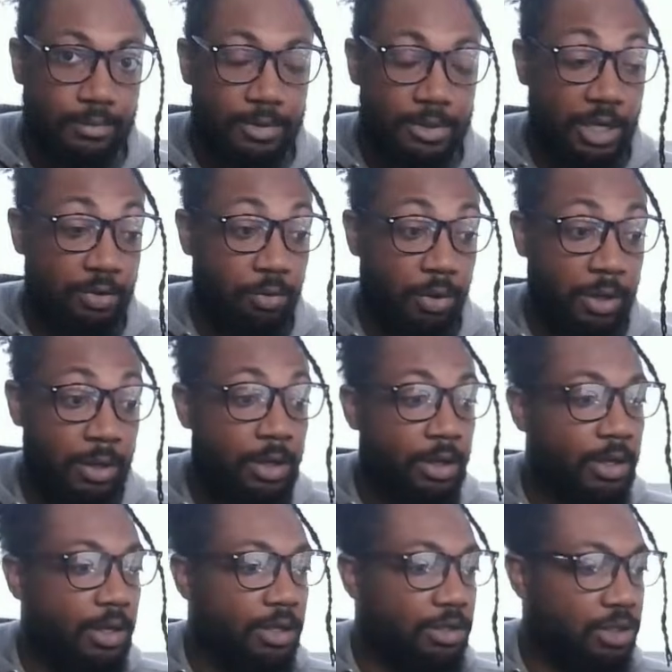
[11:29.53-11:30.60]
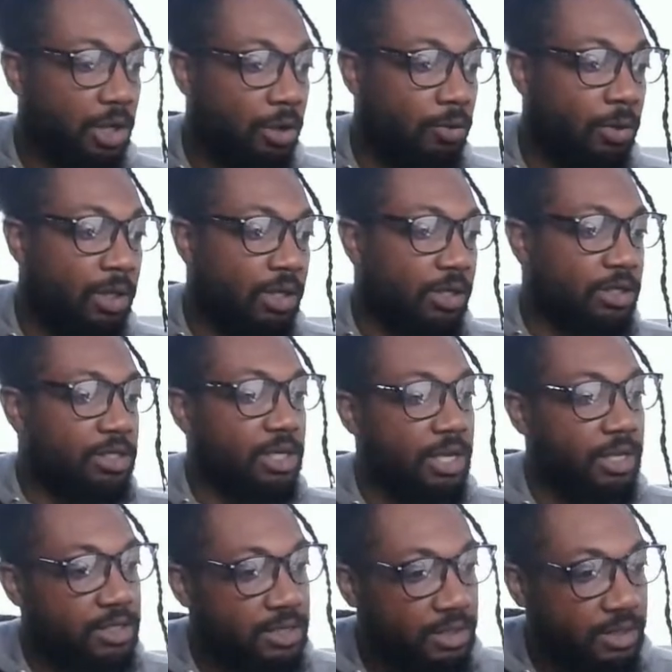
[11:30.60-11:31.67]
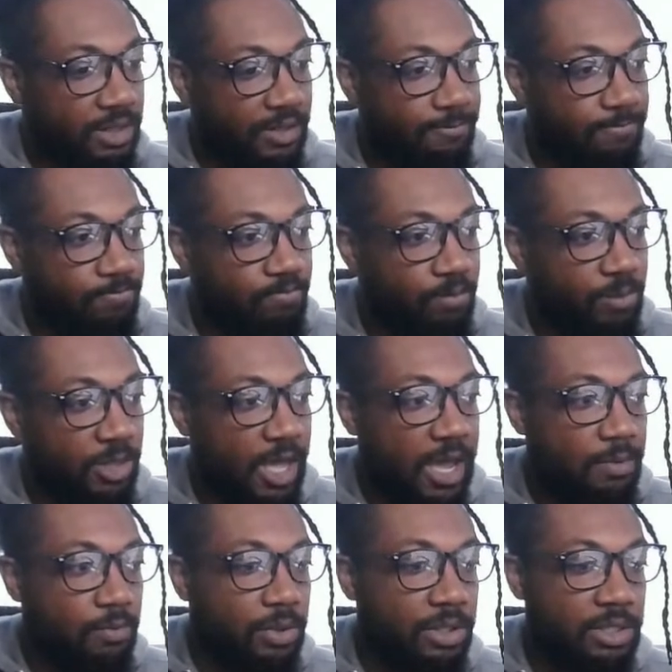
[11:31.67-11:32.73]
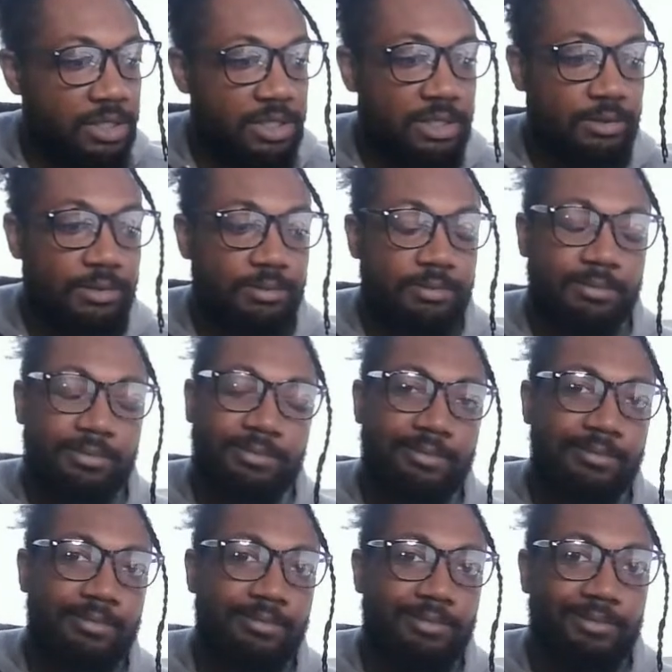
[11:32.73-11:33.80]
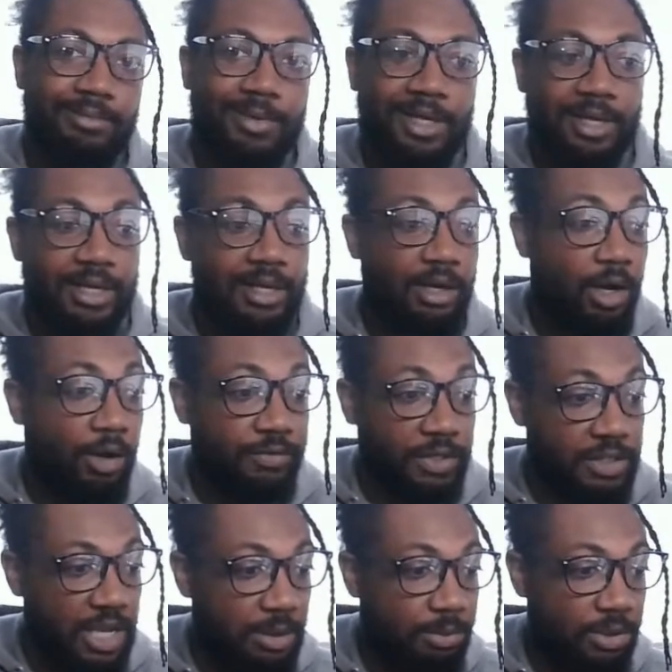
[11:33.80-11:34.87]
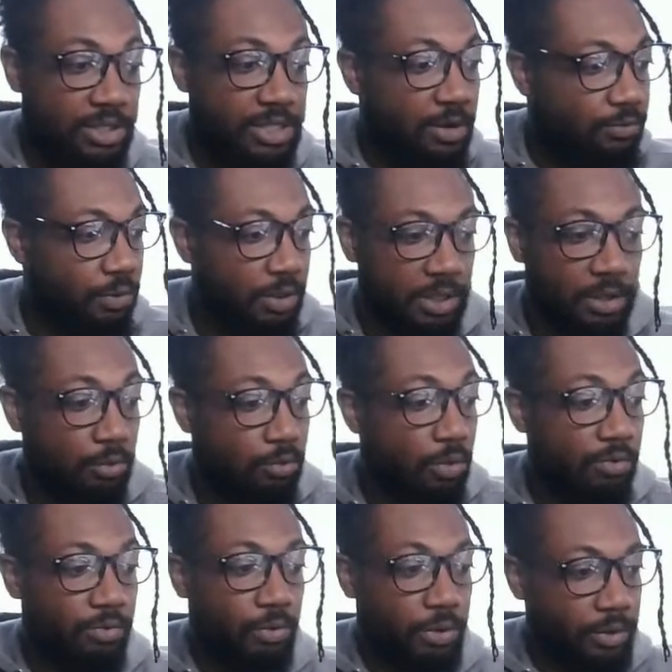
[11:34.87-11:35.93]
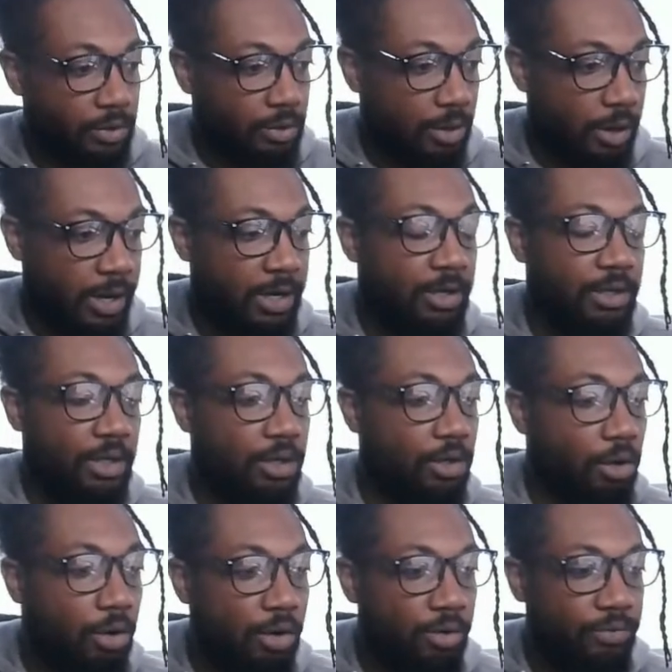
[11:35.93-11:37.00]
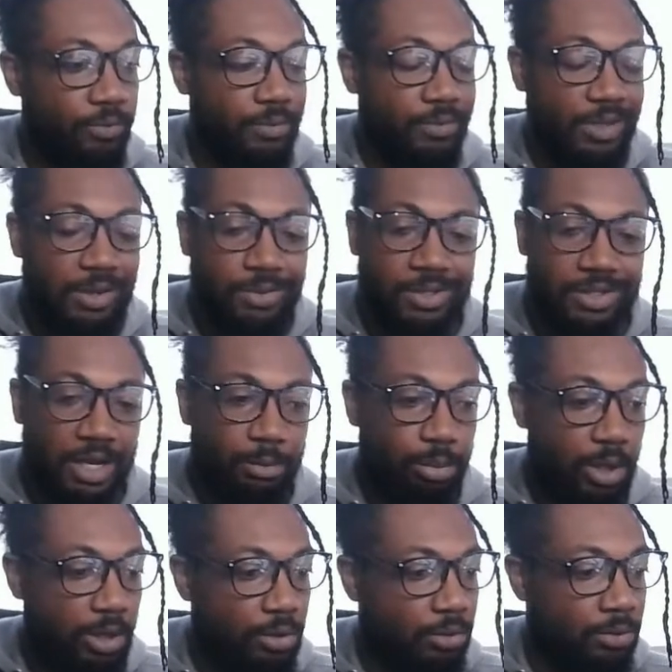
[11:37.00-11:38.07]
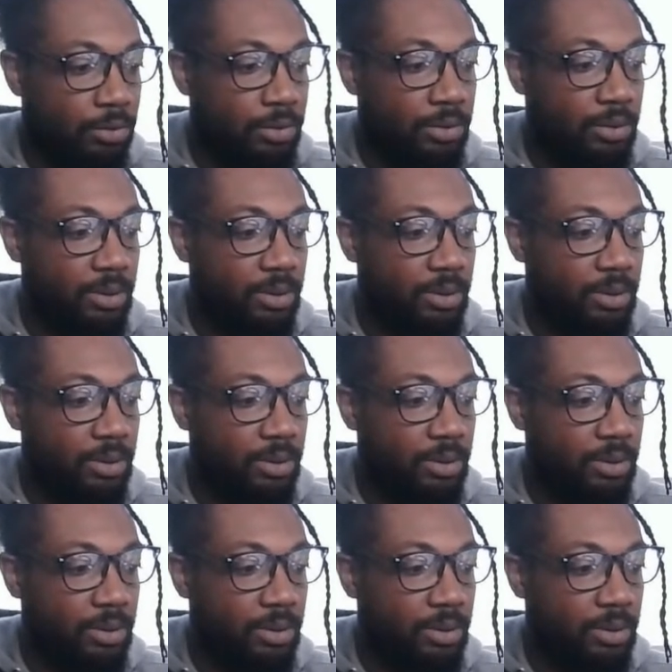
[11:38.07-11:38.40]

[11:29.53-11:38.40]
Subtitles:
slavery. So since that was off the table, the South wanted to go to war for it. All right, the North, it was just like, bro,